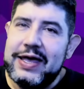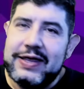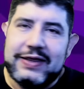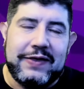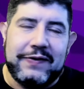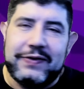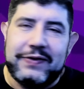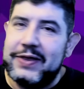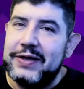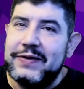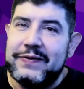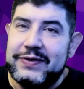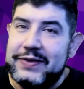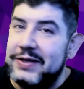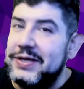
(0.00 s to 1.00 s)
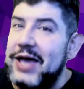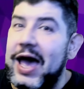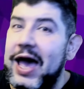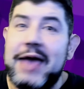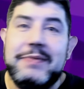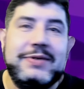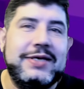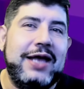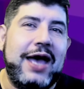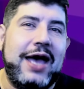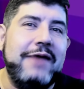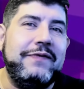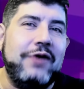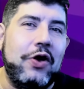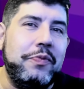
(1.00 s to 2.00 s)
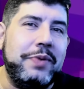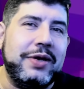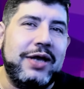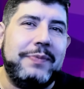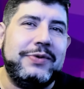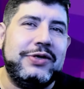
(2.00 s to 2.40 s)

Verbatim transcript: the, the the times that I've opened up